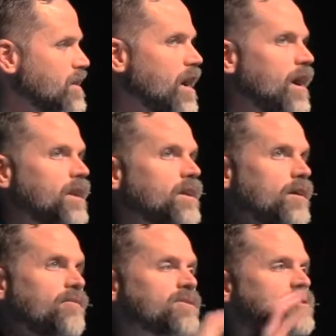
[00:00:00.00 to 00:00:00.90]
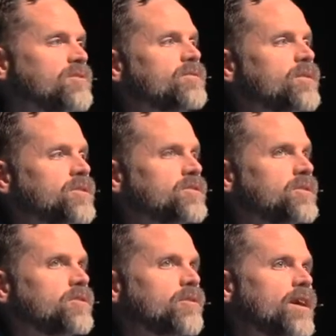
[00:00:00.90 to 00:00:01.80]
God of this universe,
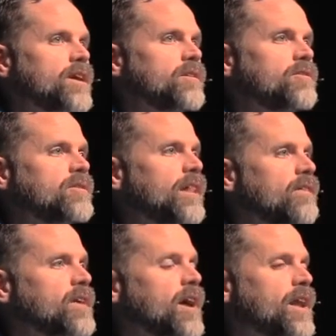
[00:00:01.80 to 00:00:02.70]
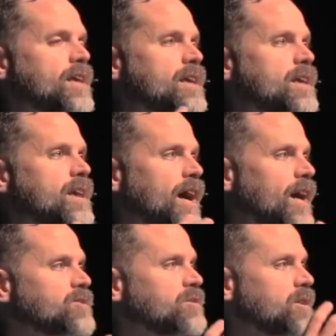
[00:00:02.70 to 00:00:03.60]
the great, good, loving God, He
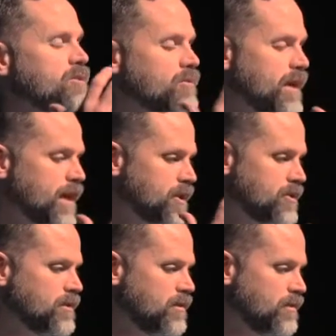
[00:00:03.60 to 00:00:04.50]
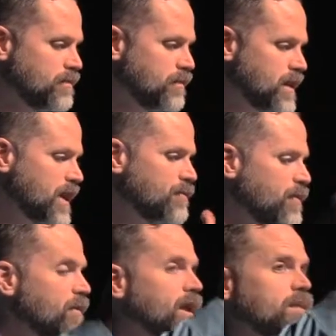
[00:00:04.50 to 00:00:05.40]
actually created you. Be
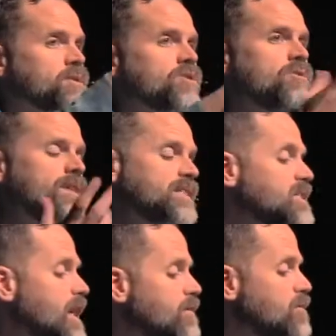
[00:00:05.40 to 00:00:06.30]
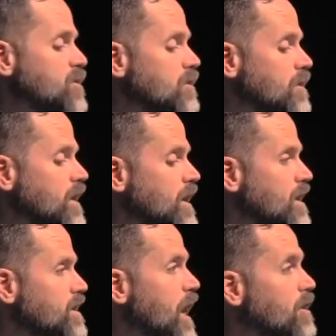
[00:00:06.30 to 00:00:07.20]
thankful for that. Number two, He saved you.
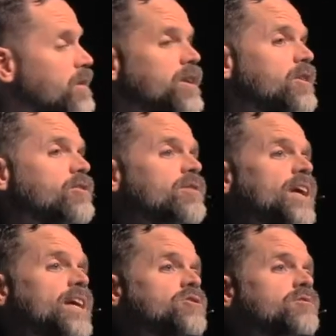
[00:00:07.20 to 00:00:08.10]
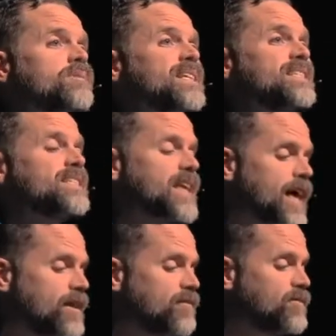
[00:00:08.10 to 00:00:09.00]
Not only did He create you, but He
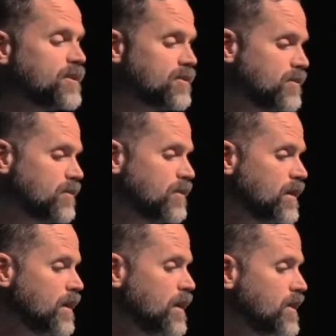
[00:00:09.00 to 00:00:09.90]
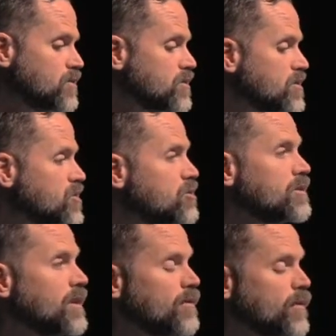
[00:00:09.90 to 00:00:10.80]
saved you so that you
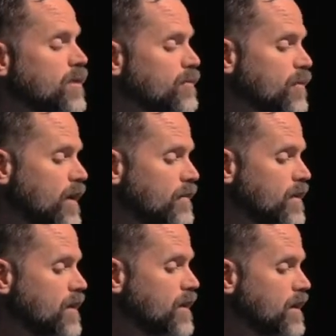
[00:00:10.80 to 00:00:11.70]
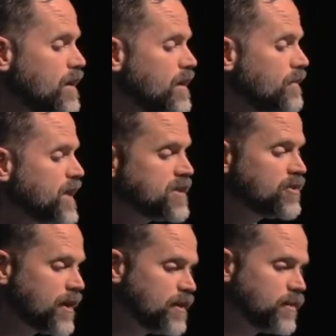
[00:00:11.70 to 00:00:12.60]
could live with Him forever. That's
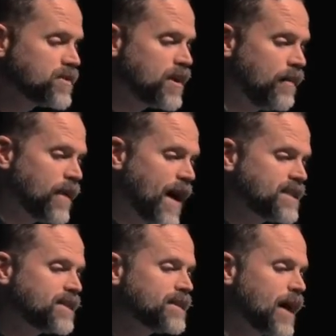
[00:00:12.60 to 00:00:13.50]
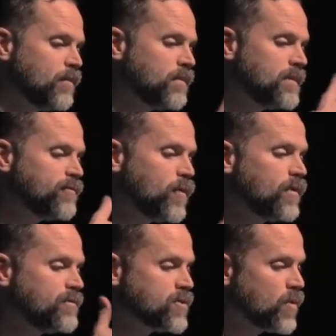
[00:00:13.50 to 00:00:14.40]
incredible. Psalm 9 says, I will be full of